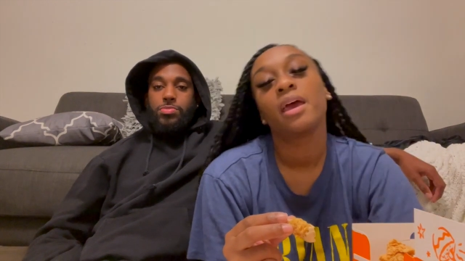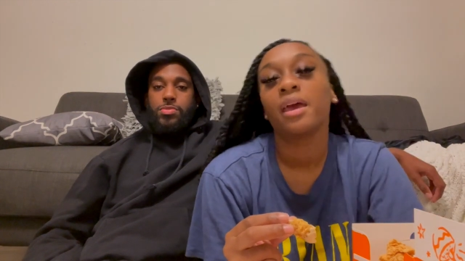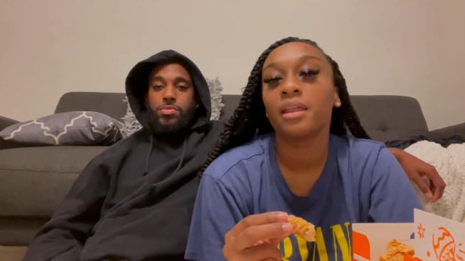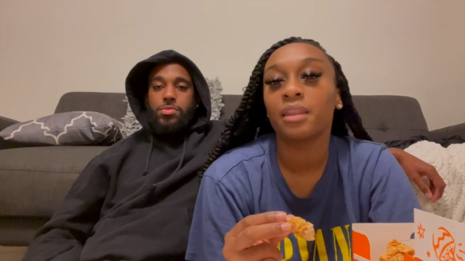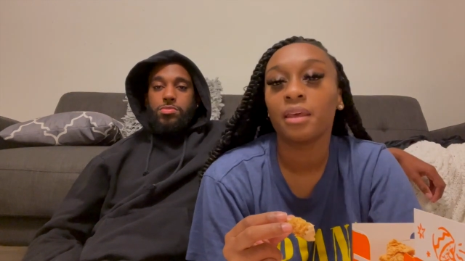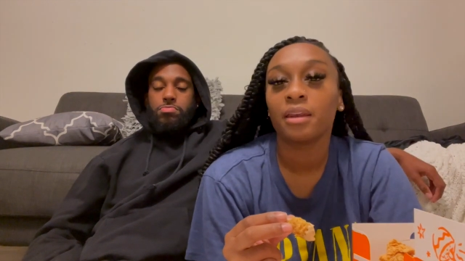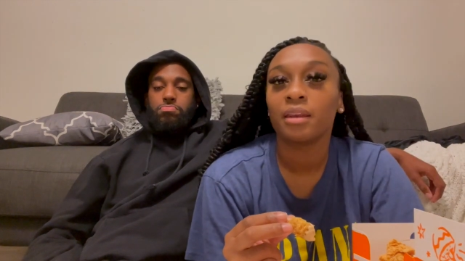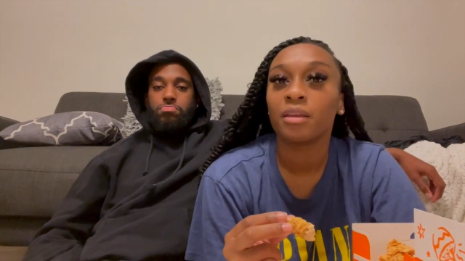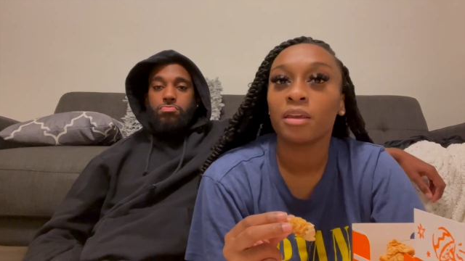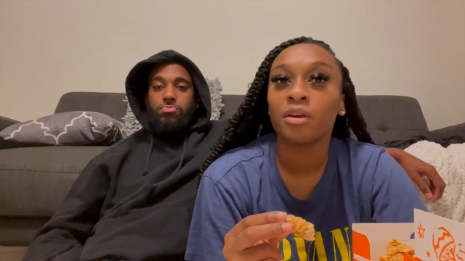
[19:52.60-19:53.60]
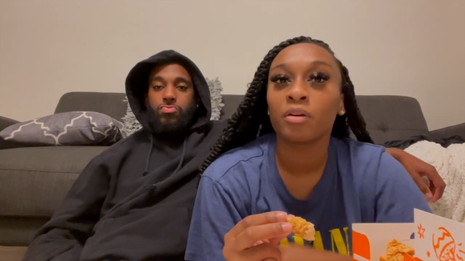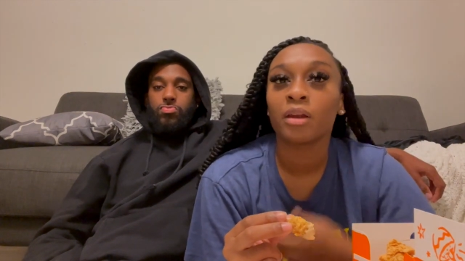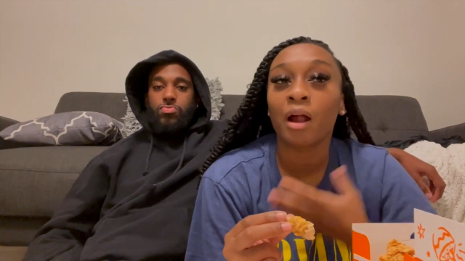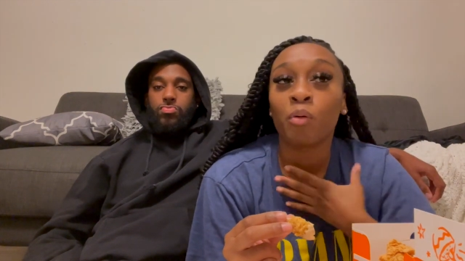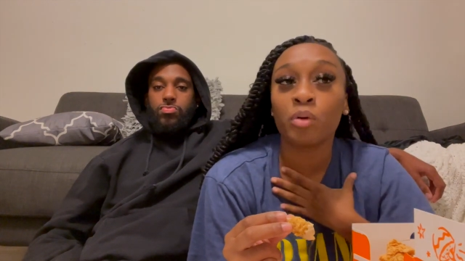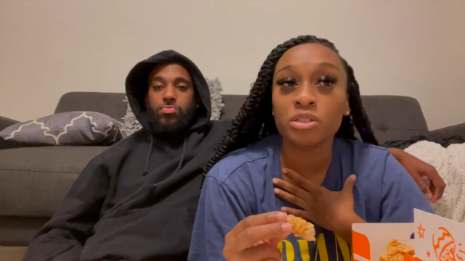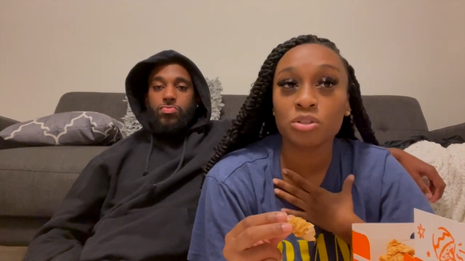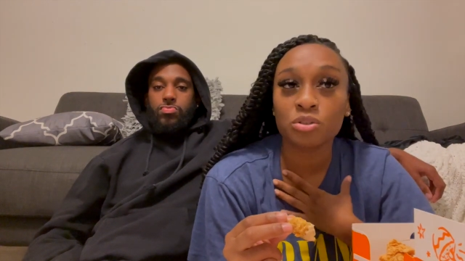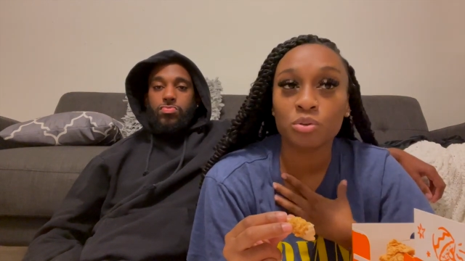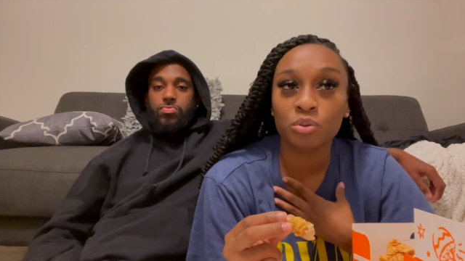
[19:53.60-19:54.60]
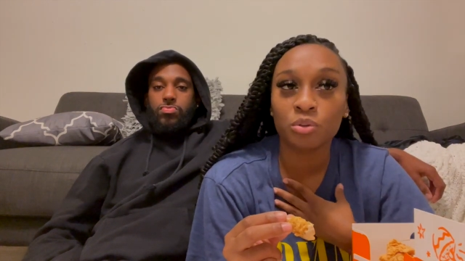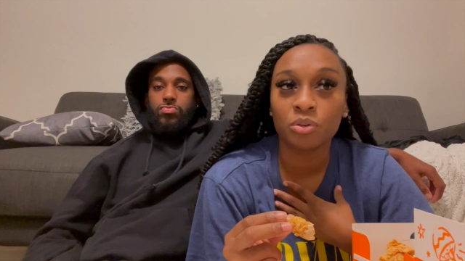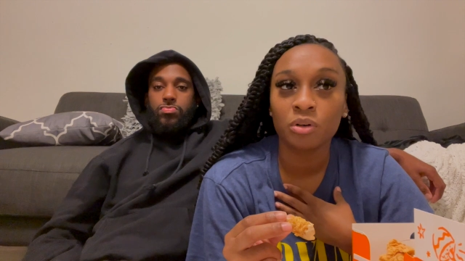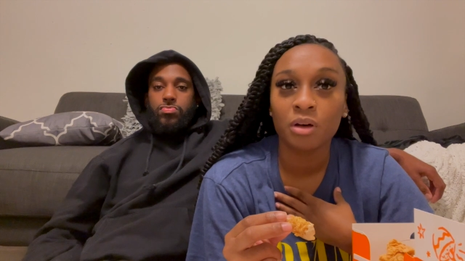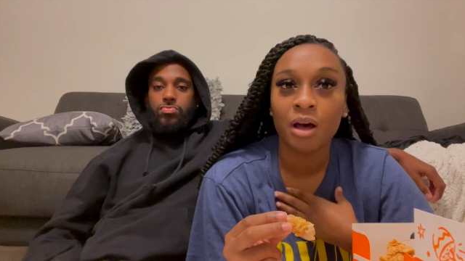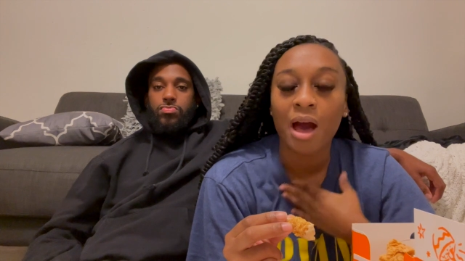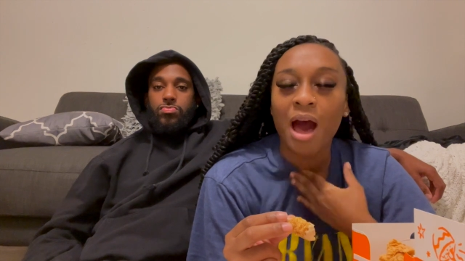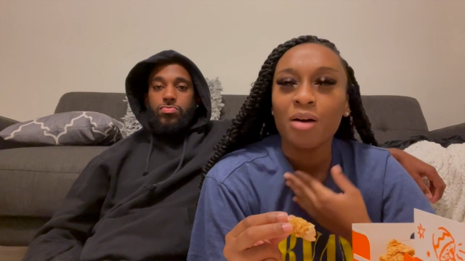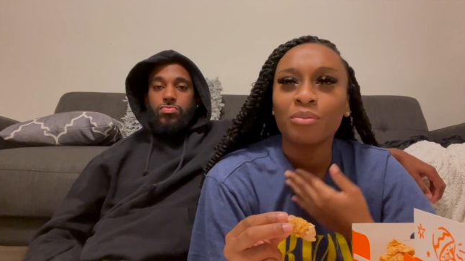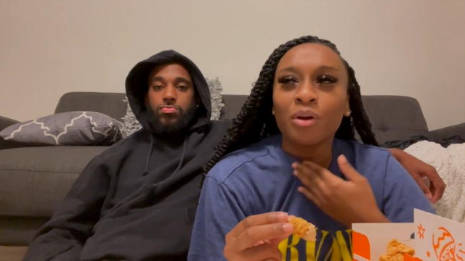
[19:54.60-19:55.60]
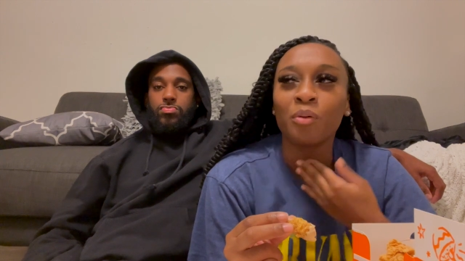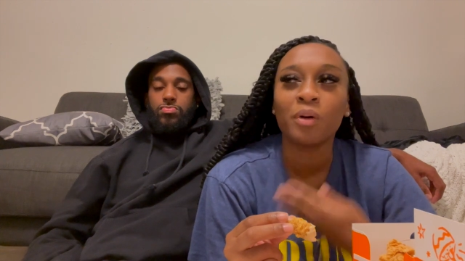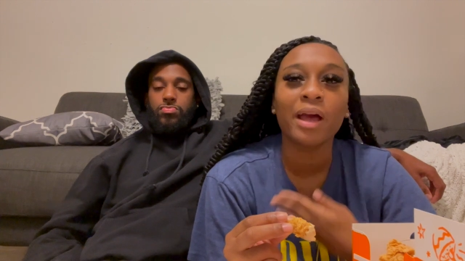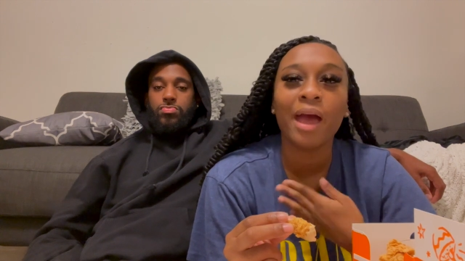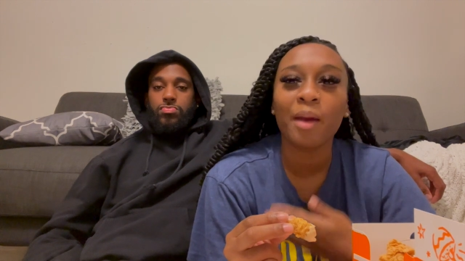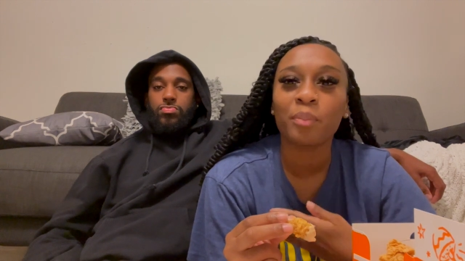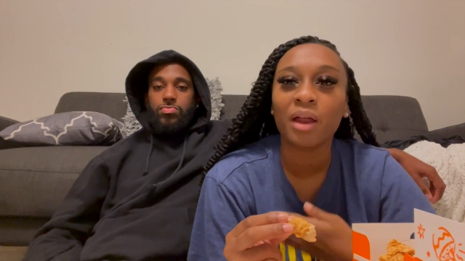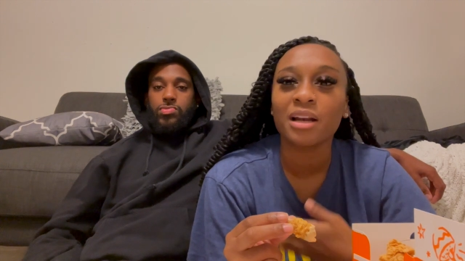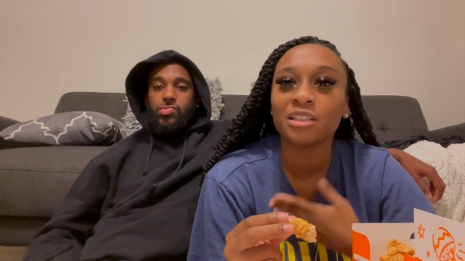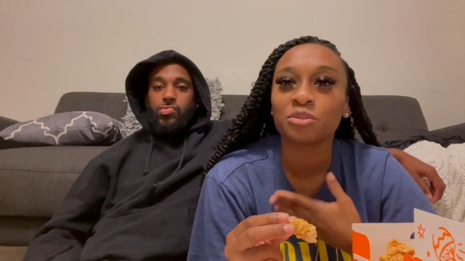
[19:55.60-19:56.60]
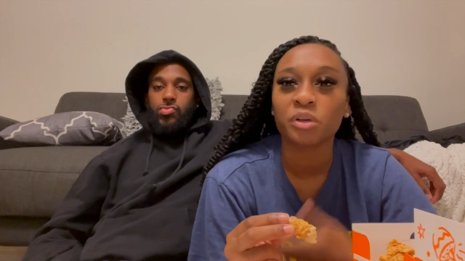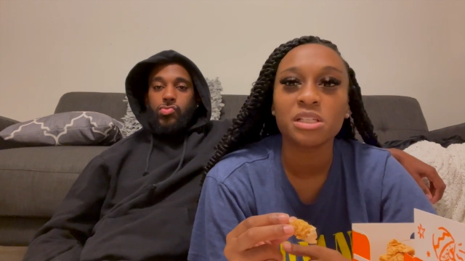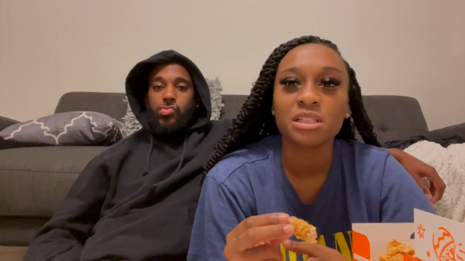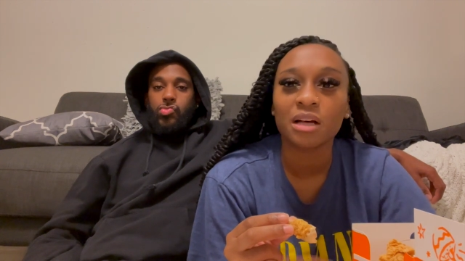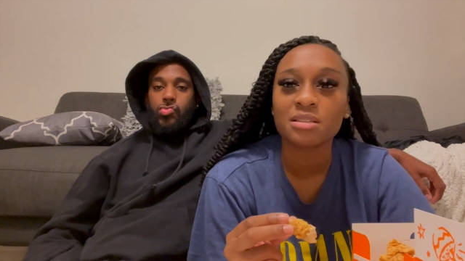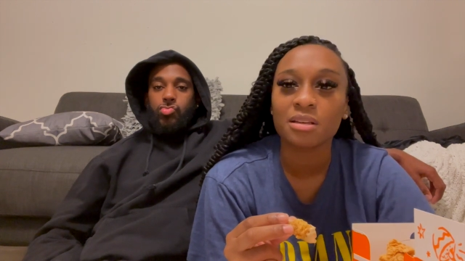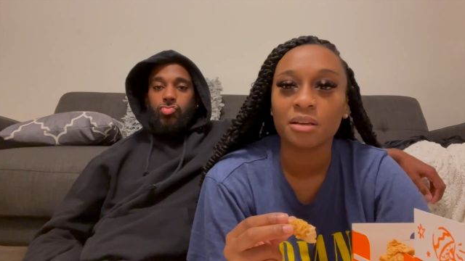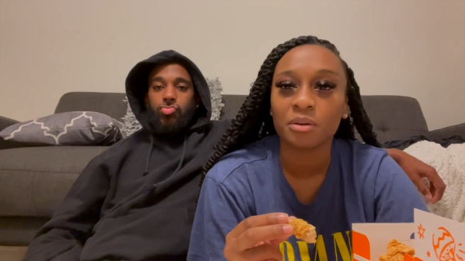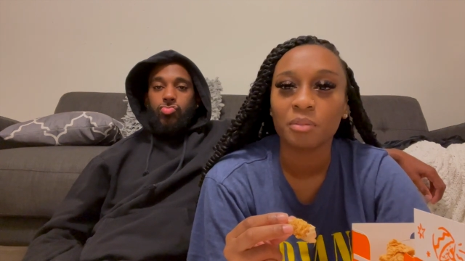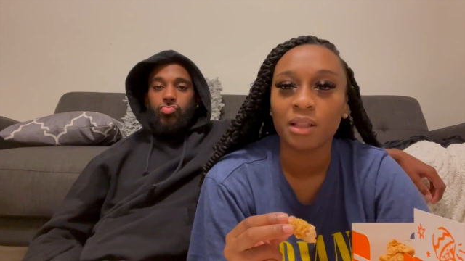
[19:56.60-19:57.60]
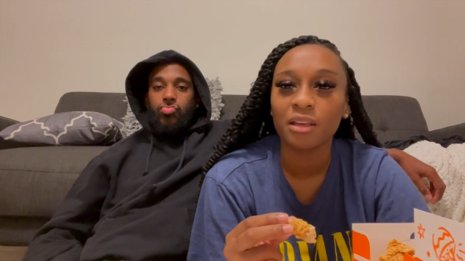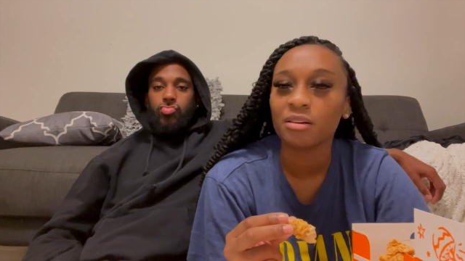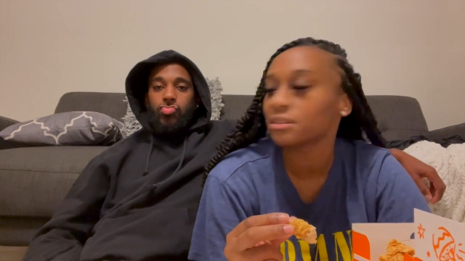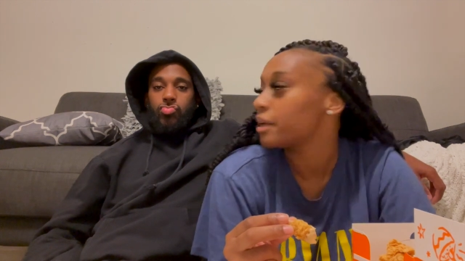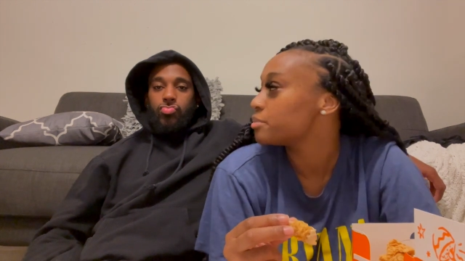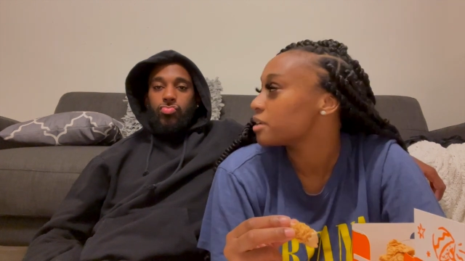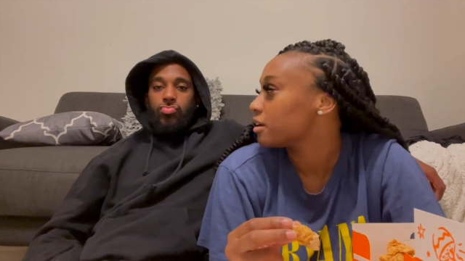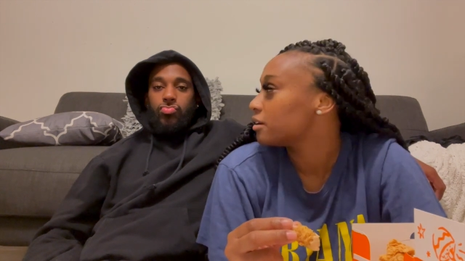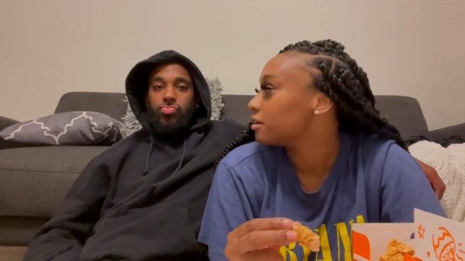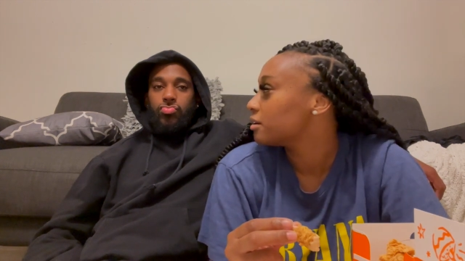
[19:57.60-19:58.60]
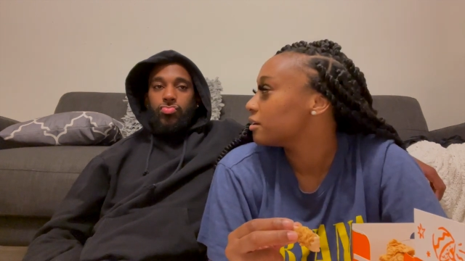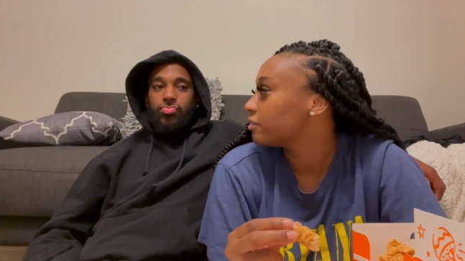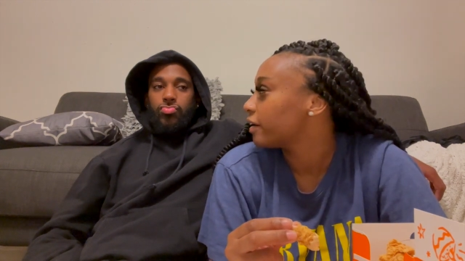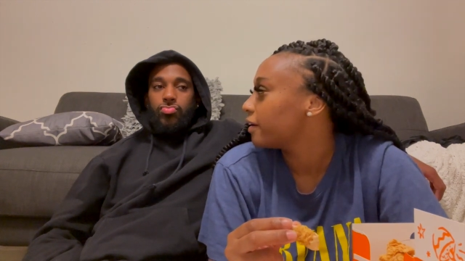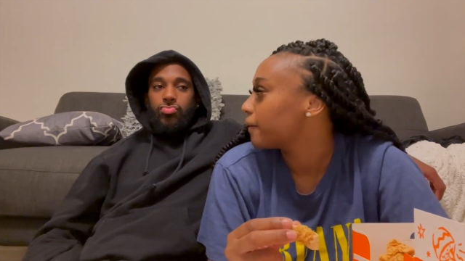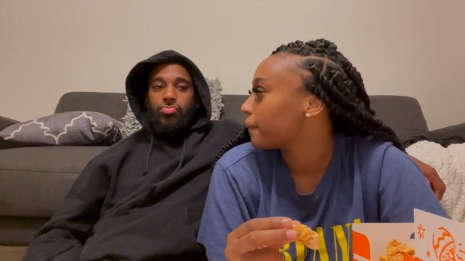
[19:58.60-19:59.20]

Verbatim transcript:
Speaker 1: and then the year that I went to school, I don't know what happened. I just reached out to him. I think on Snapchat, right?